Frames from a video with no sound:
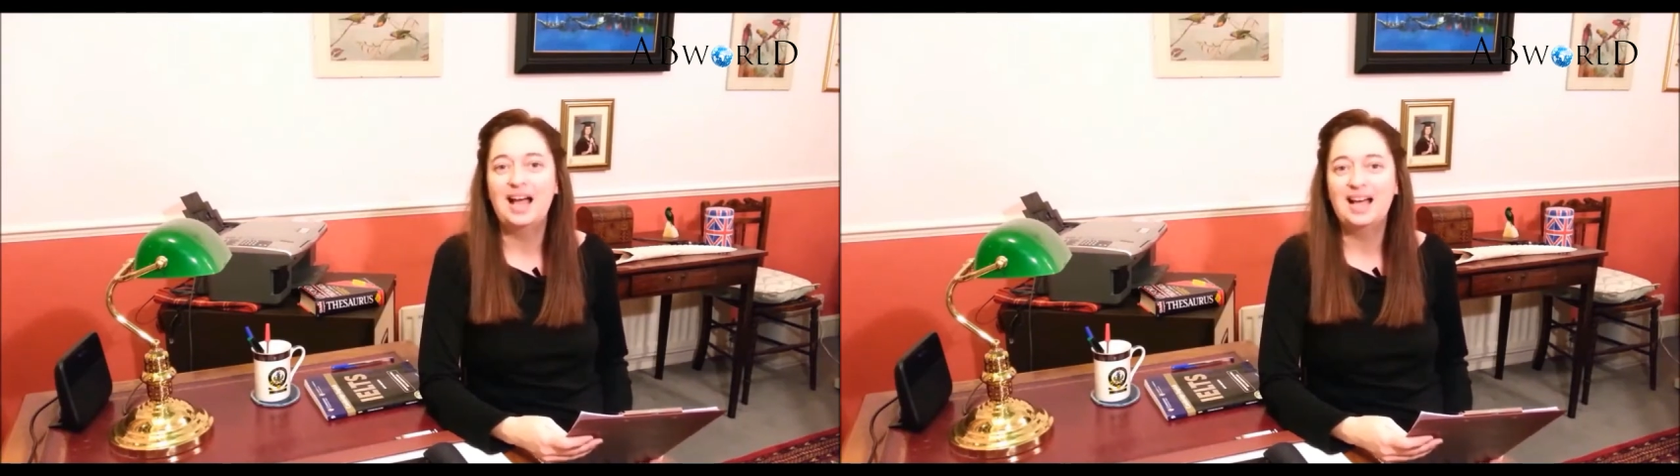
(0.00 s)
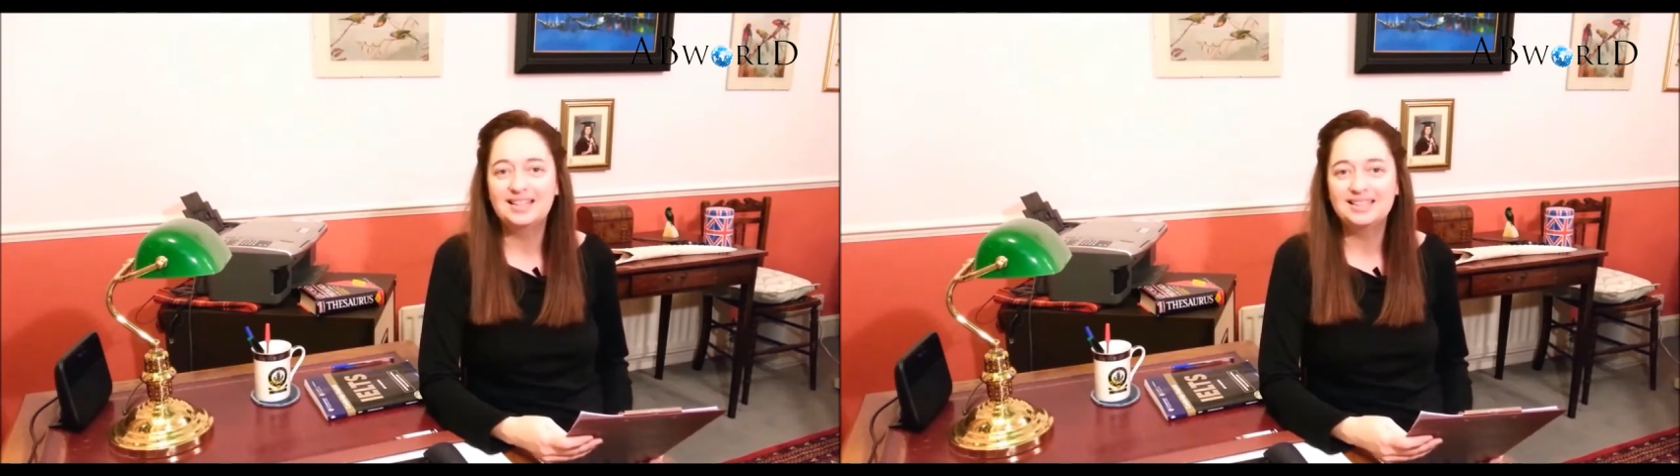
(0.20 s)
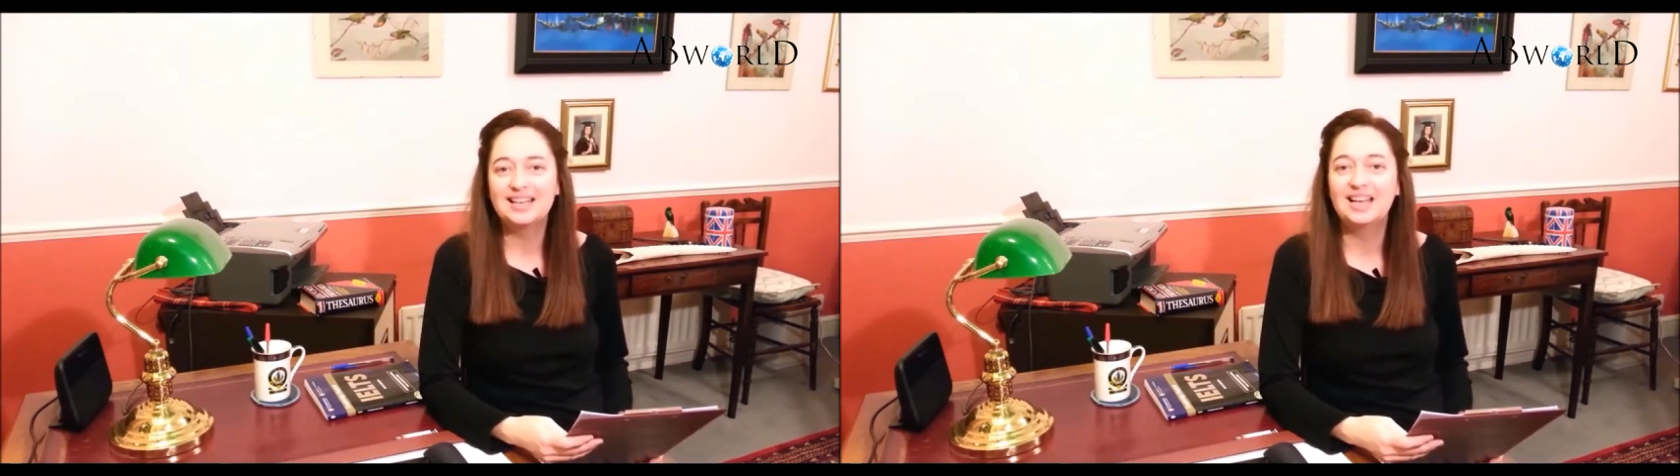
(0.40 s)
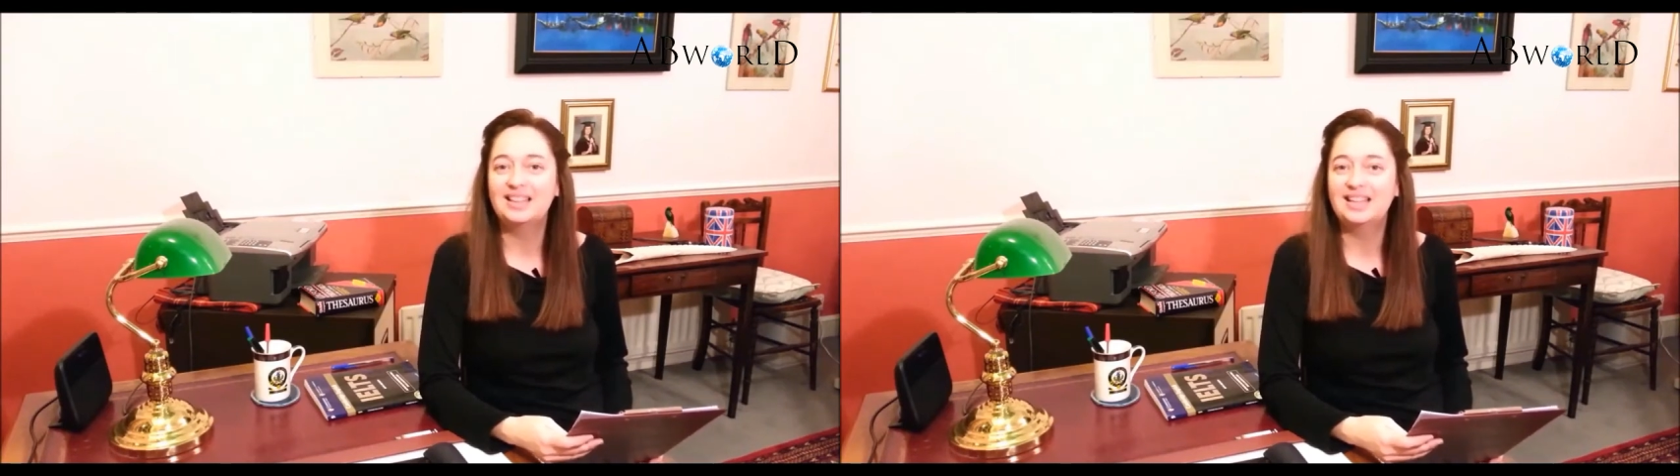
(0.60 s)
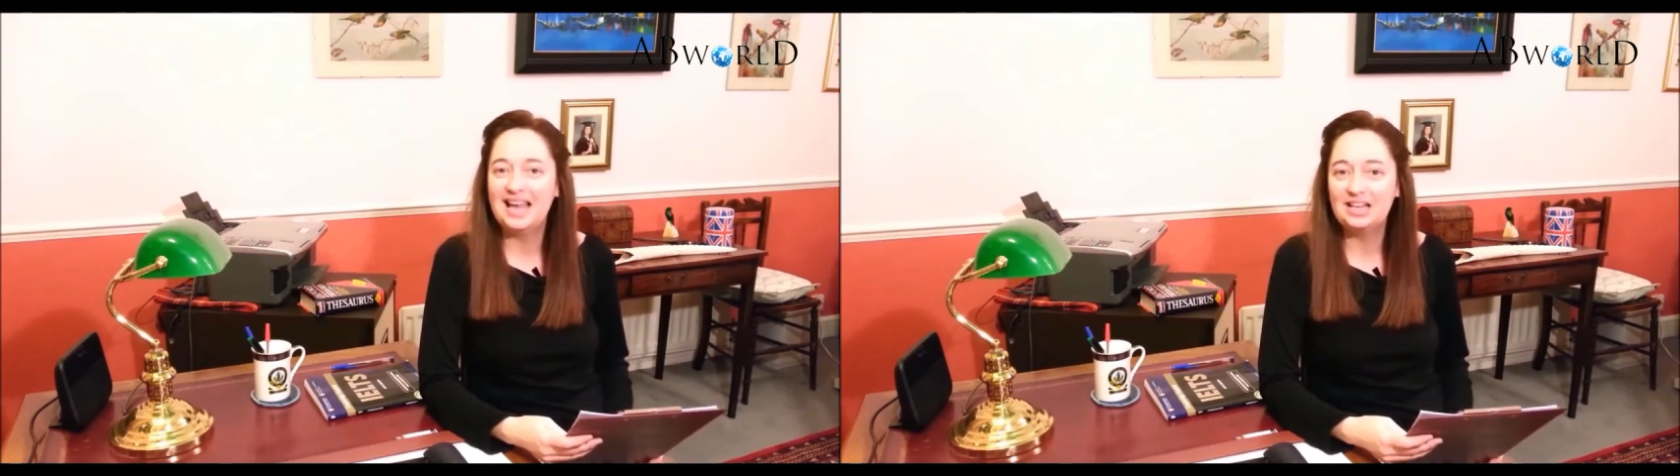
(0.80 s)
And
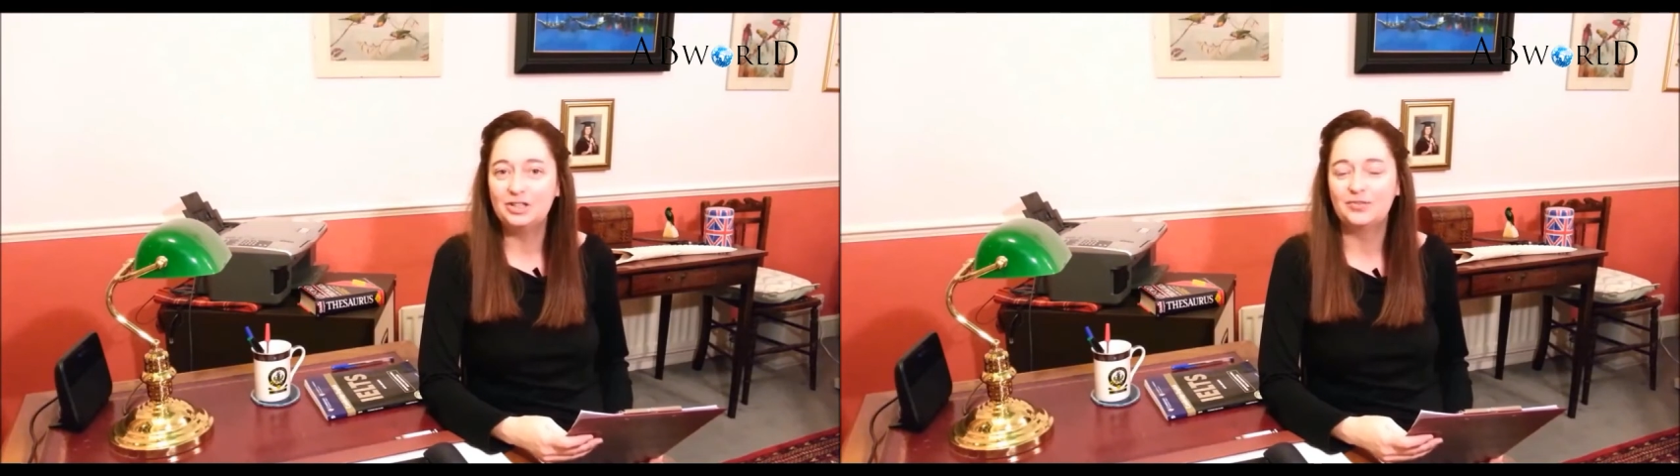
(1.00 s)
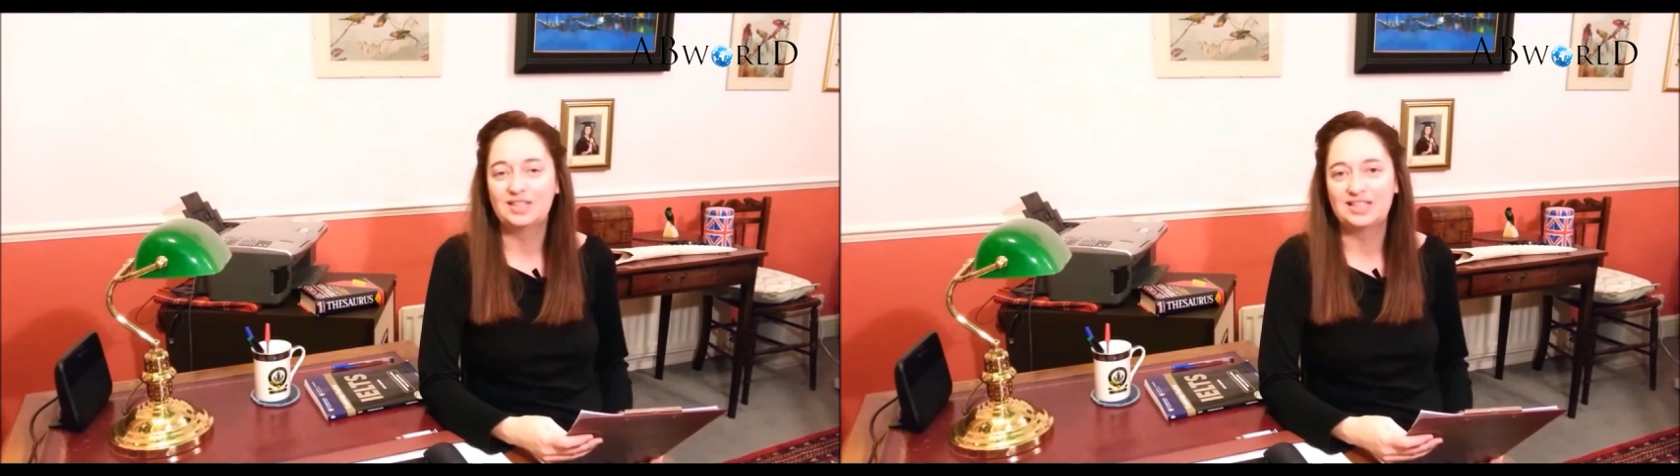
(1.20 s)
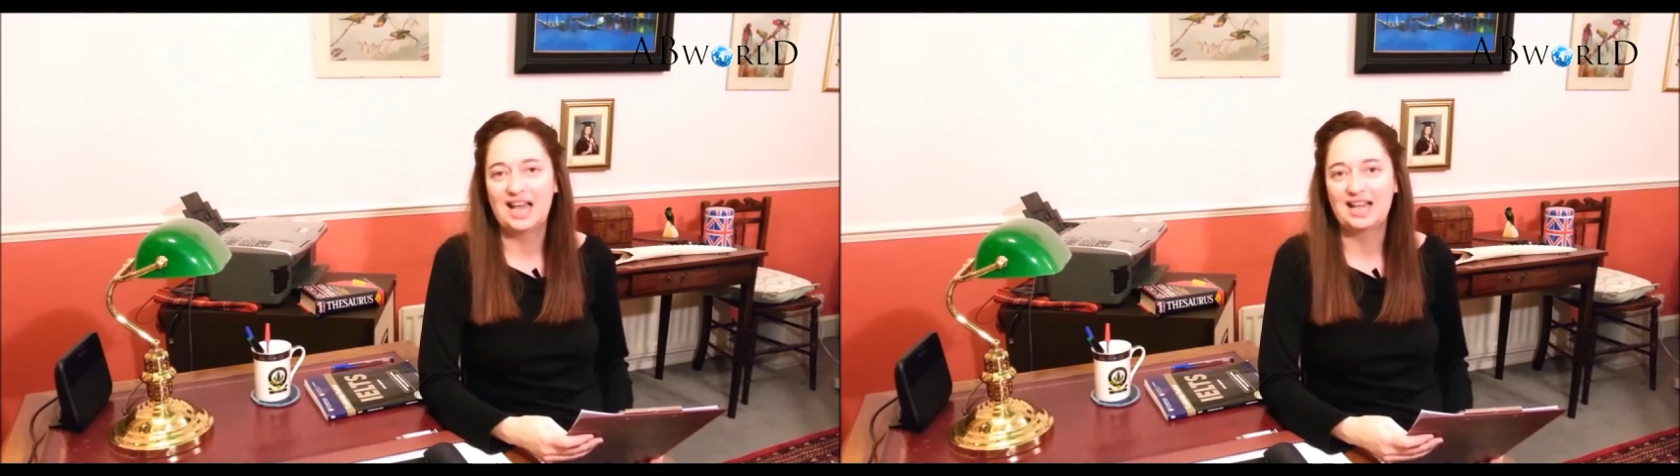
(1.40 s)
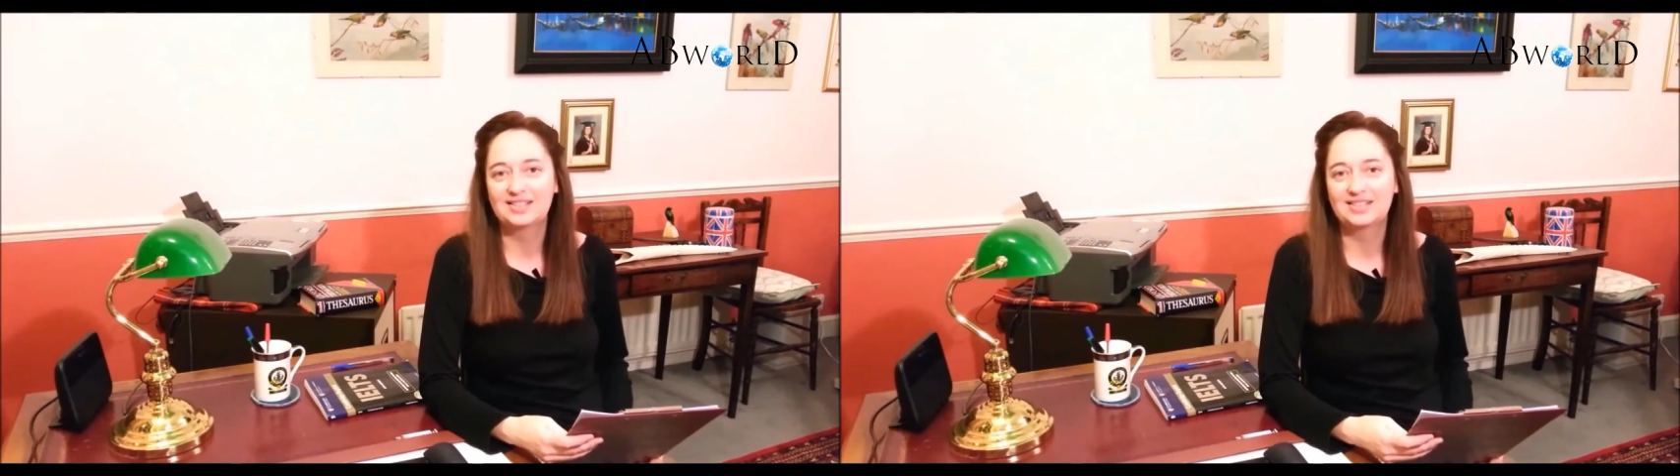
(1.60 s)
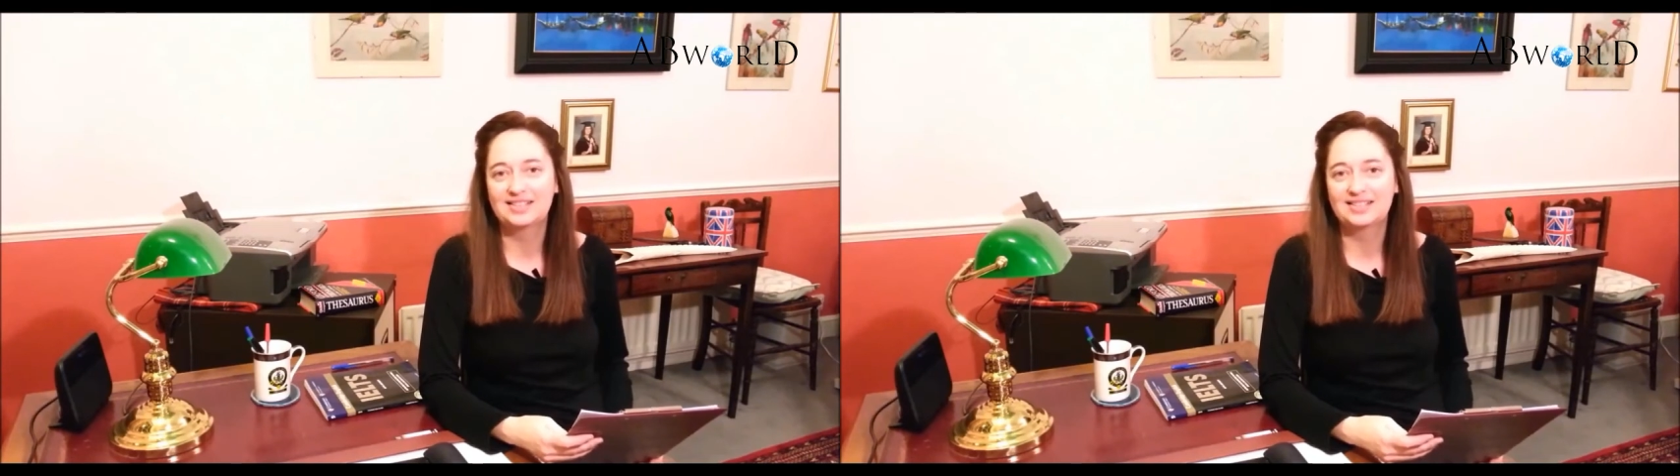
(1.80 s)
at the end of the
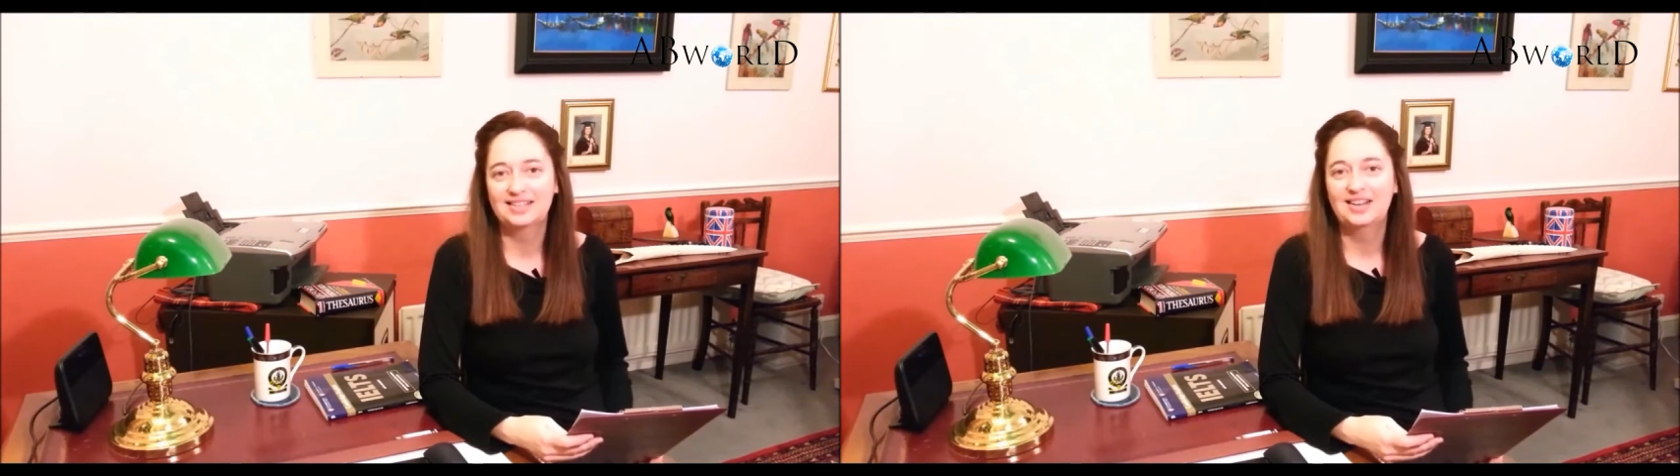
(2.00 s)
test,